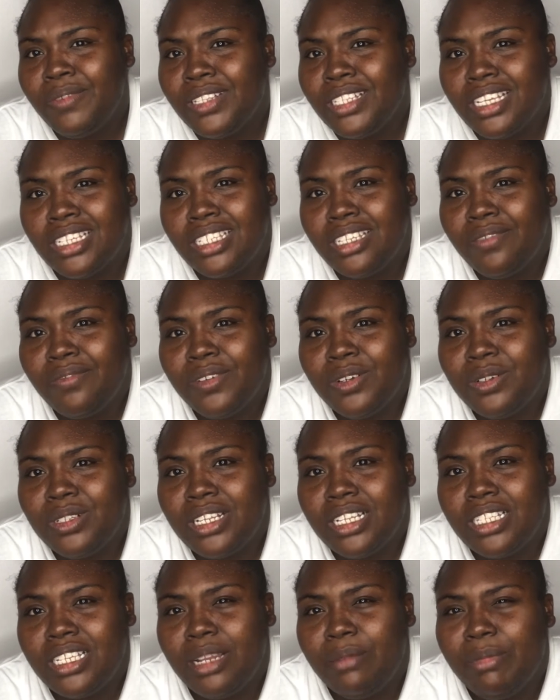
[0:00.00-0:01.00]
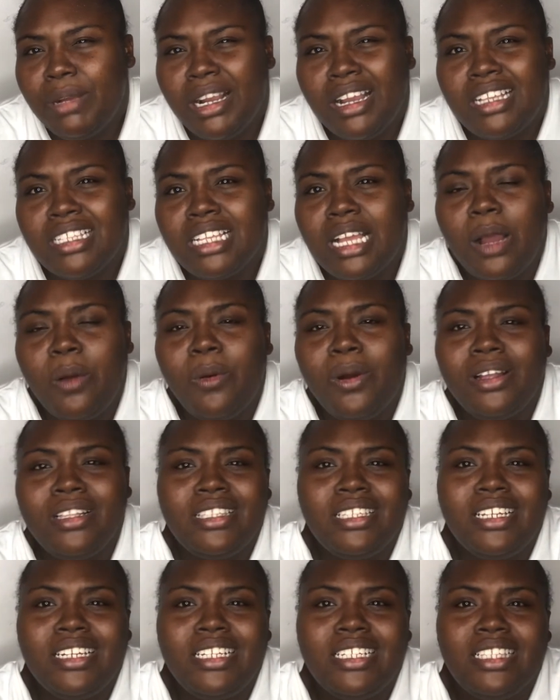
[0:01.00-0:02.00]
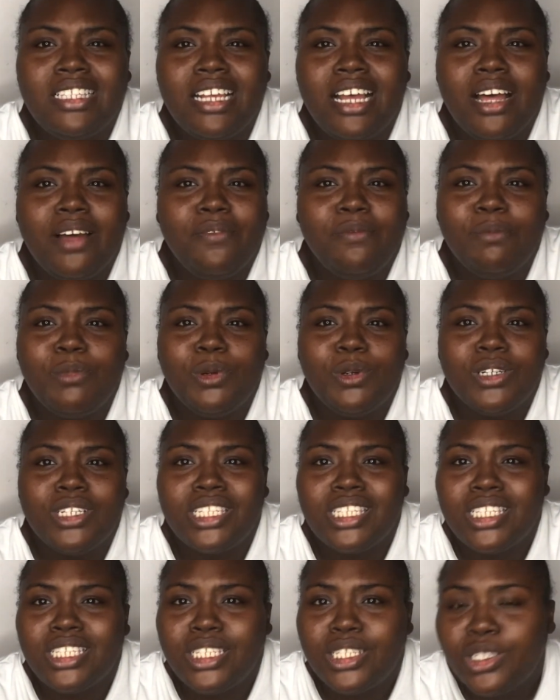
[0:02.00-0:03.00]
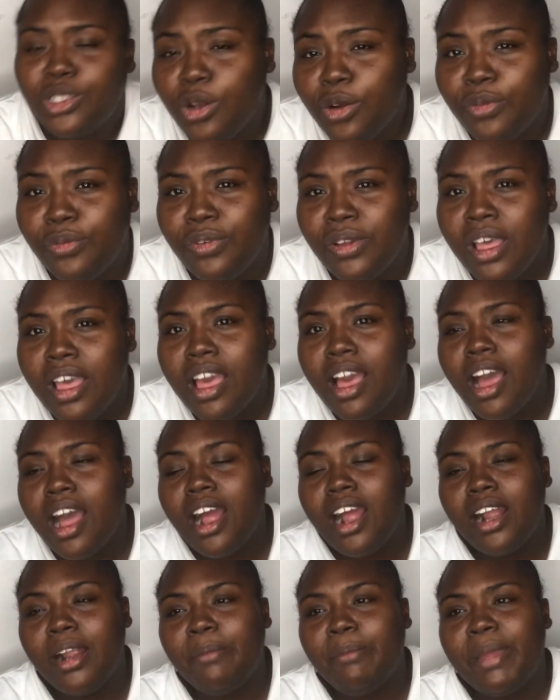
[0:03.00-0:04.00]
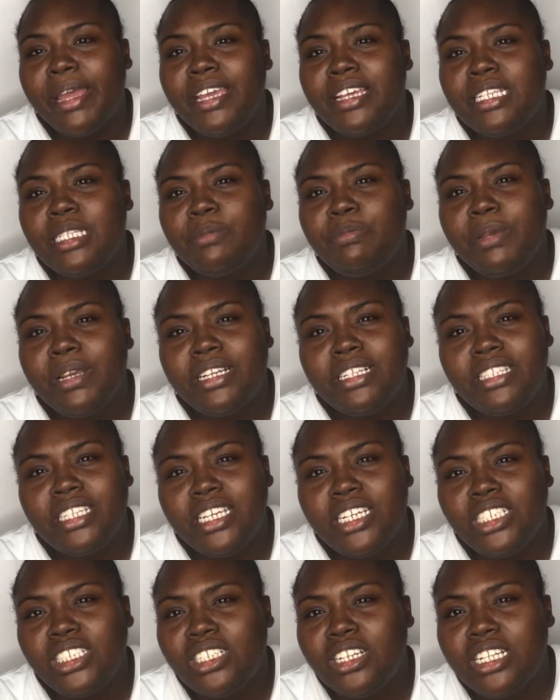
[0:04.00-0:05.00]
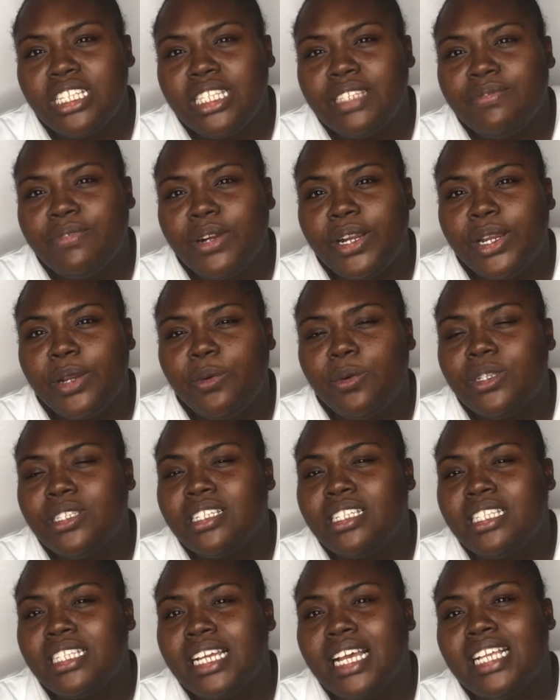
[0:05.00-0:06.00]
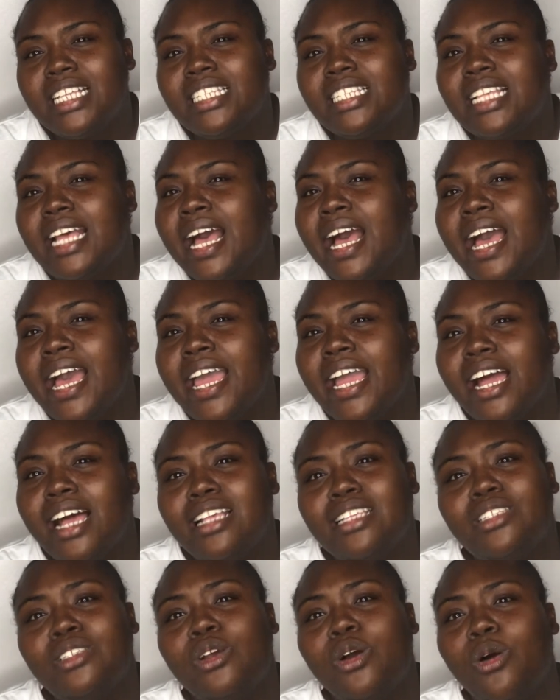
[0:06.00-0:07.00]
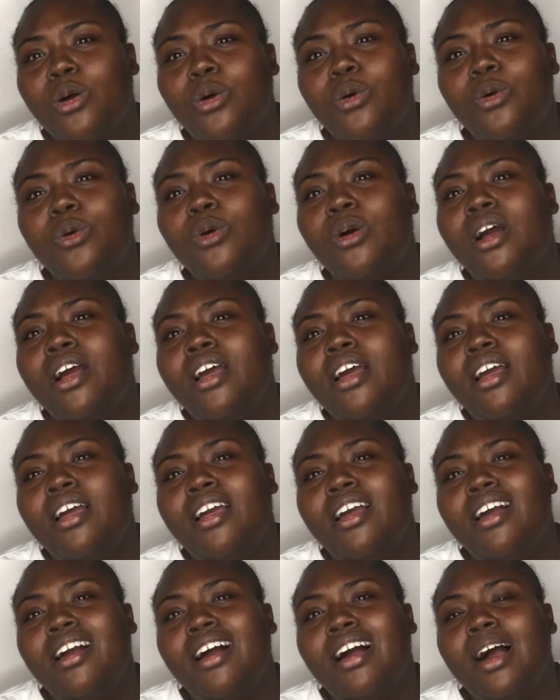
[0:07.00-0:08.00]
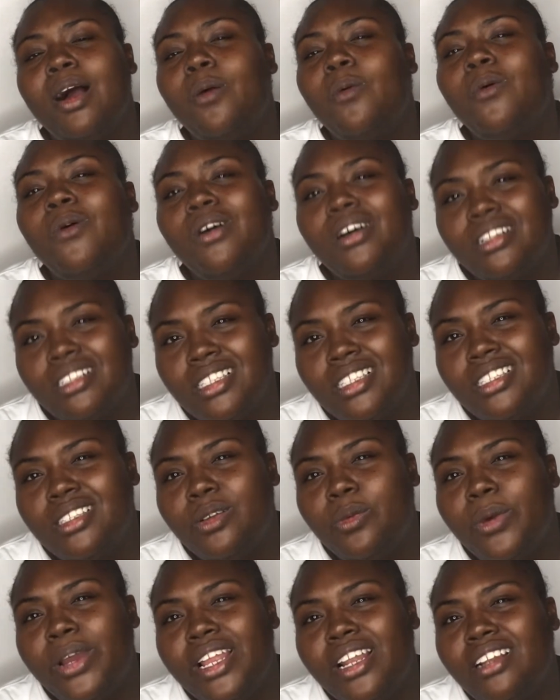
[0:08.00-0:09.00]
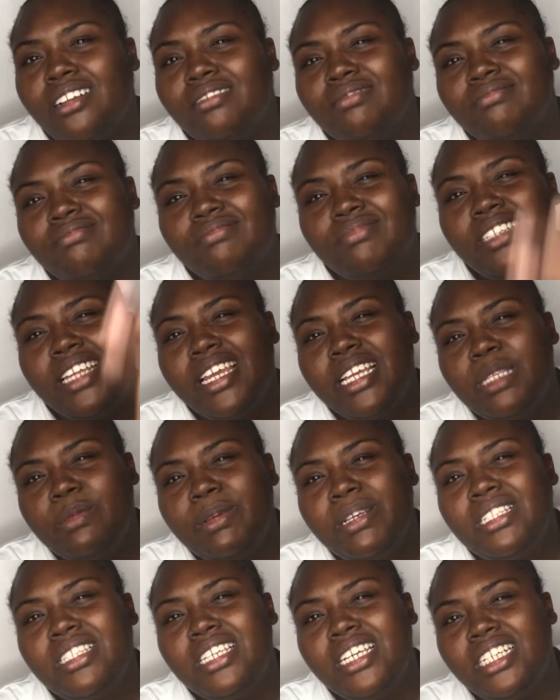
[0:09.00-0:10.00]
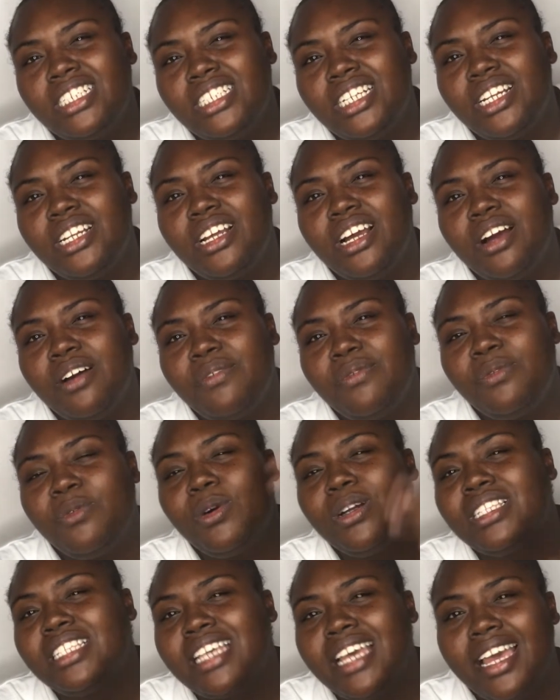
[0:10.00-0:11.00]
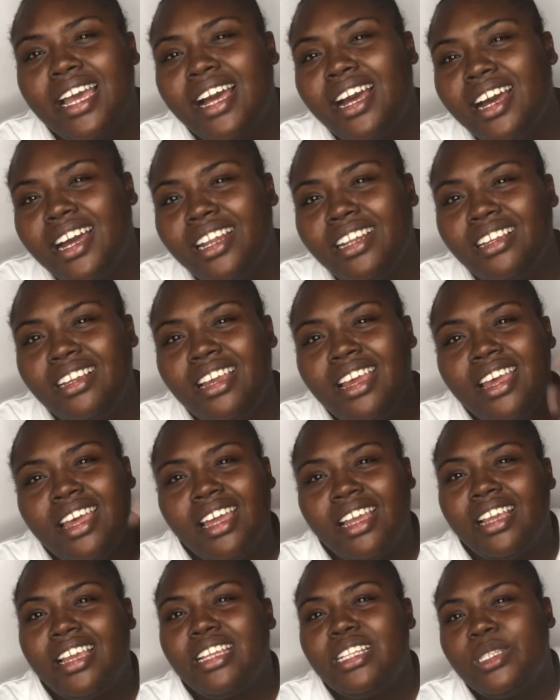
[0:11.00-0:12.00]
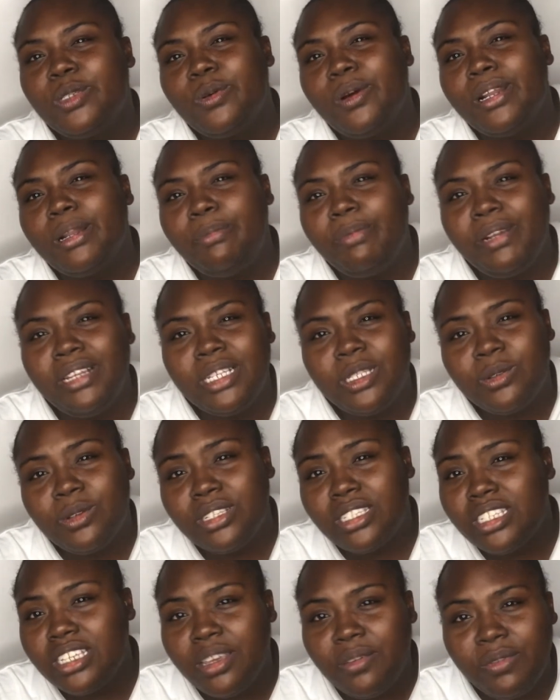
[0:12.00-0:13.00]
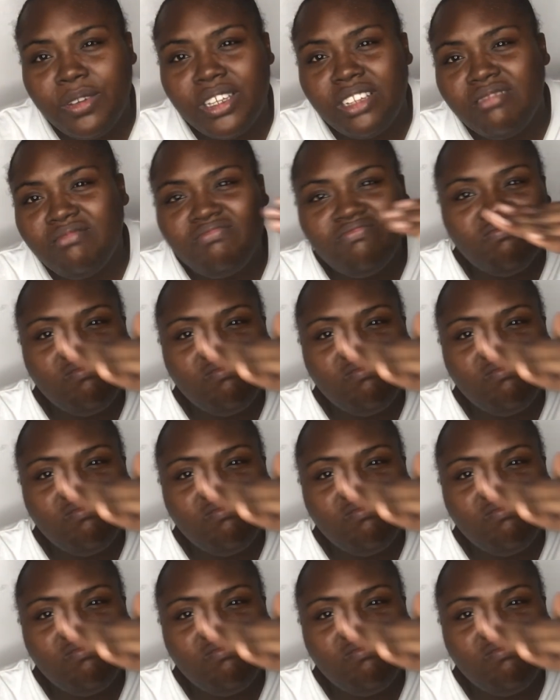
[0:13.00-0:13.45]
it a 7 out of 10 because I wanted it to have more stuff, or my expectations for it wasn't as high as how I want. Well, the expectation of what I had against what the place was giving